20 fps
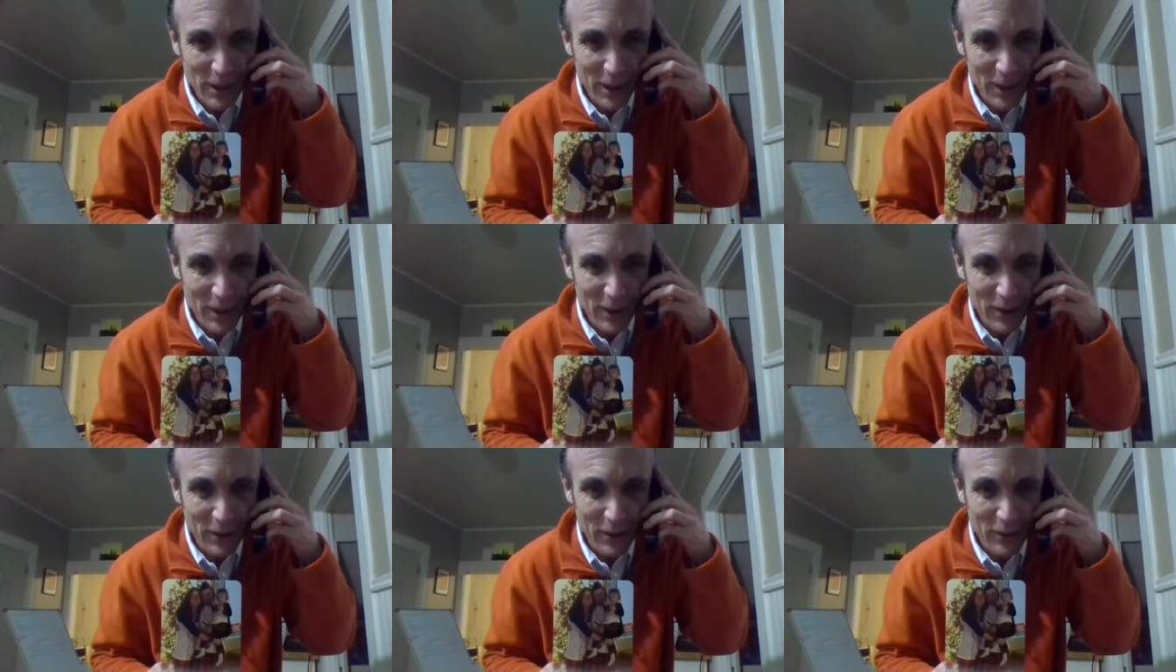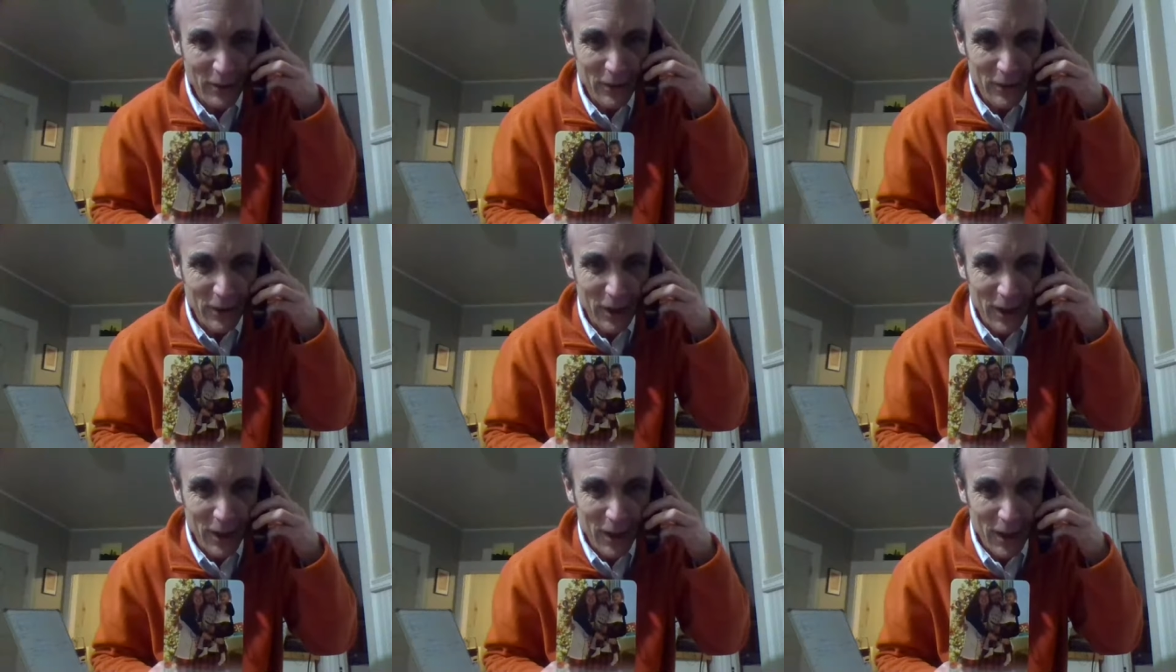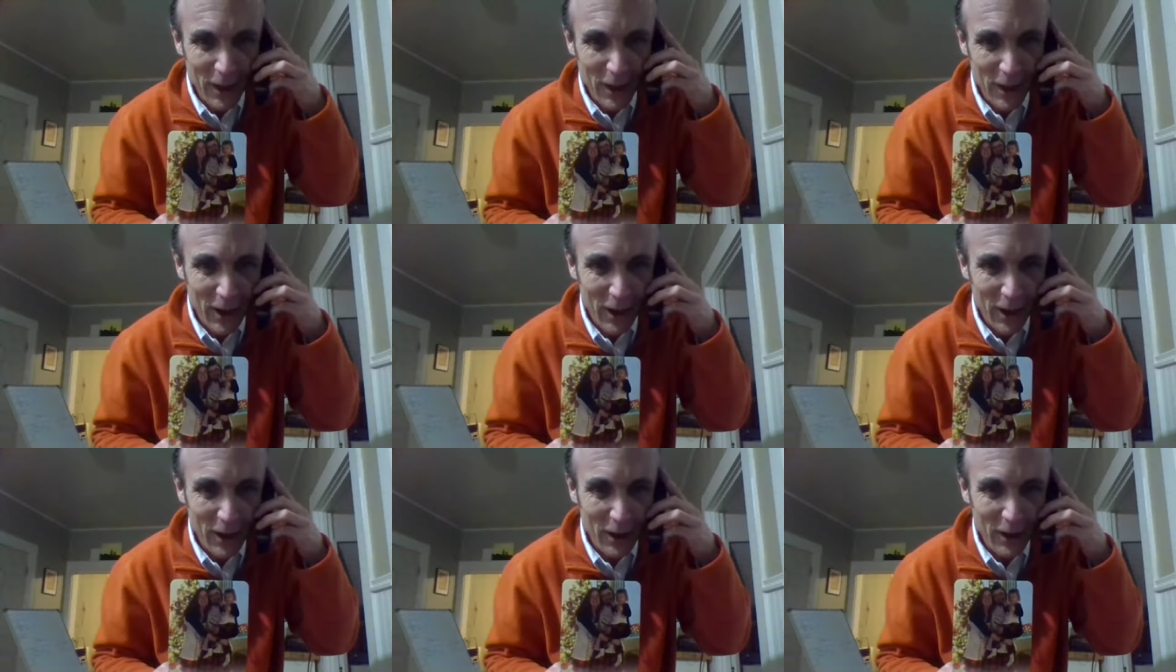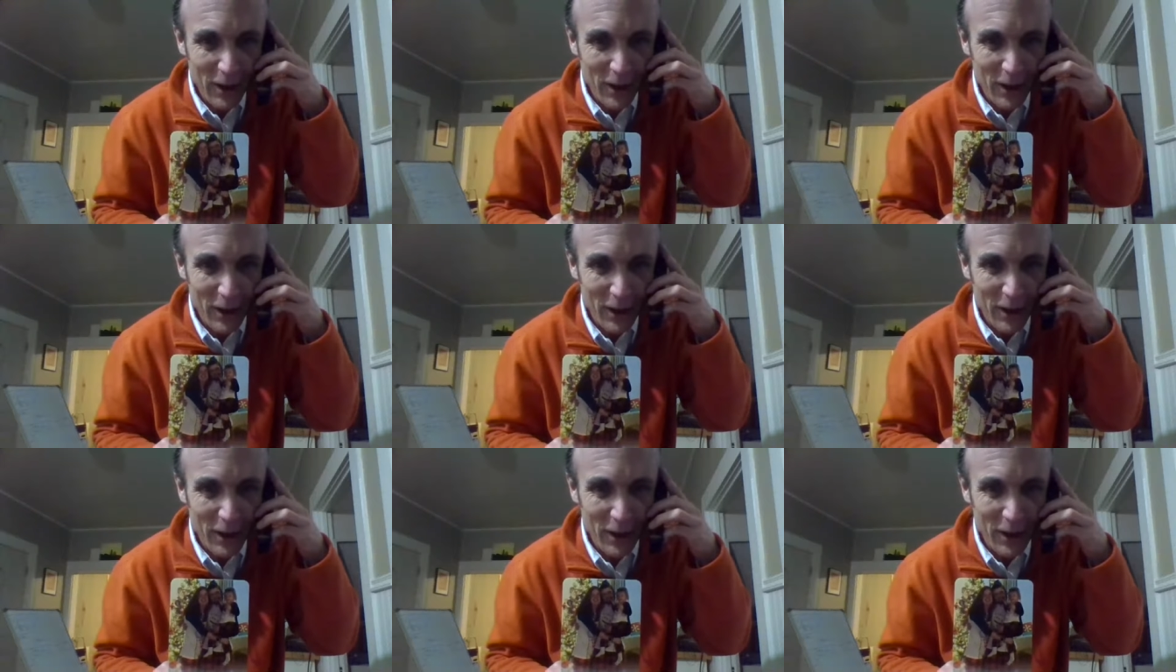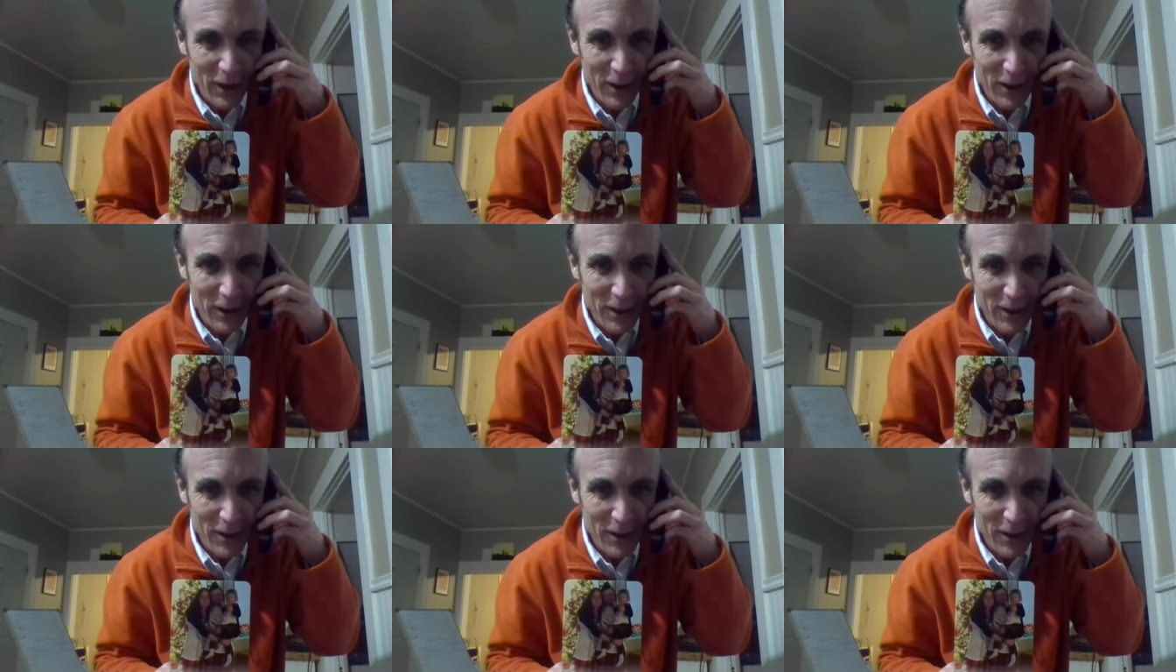of uh,